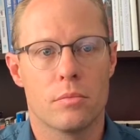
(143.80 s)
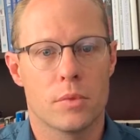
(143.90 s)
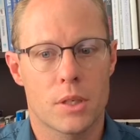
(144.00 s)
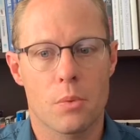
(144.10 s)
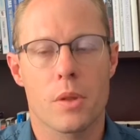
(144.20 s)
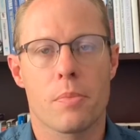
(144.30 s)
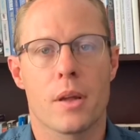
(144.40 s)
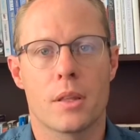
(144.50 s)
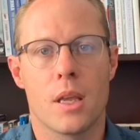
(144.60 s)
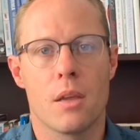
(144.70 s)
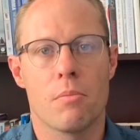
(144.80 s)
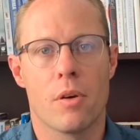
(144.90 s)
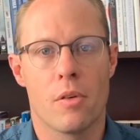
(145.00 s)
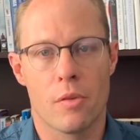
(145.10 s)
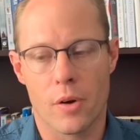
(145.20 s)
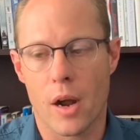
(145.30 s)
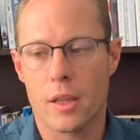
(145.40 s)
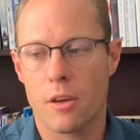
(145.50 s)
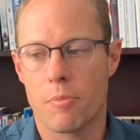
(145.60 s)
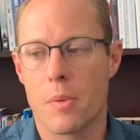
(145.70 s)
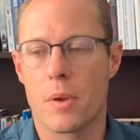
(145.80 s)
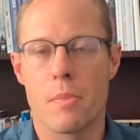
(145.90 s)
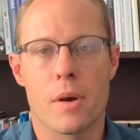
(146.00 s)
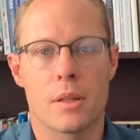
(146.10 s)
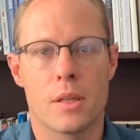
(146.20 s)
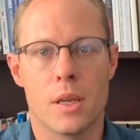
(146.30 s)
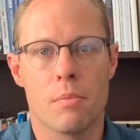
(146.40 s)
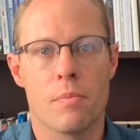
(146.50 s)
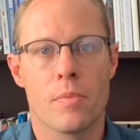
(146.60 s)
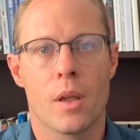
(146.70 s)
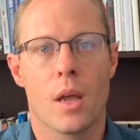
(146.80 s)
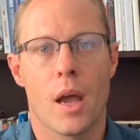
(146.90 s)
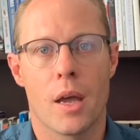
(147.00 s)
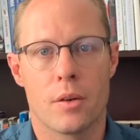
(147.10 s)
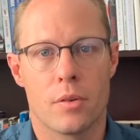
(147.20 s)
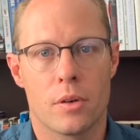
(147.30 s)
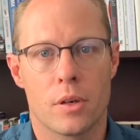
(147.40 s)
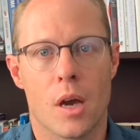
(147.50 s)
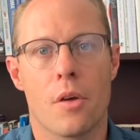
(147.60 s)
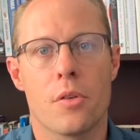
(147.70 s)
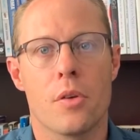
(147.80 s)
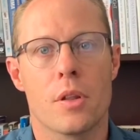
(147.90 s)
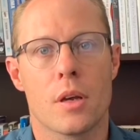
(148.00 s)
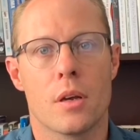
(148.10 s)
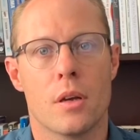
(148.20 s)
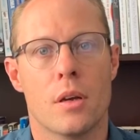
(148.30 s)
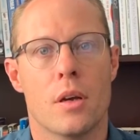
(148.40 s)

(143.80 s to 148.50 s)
sit with my team, a variety of people in my team, and go through the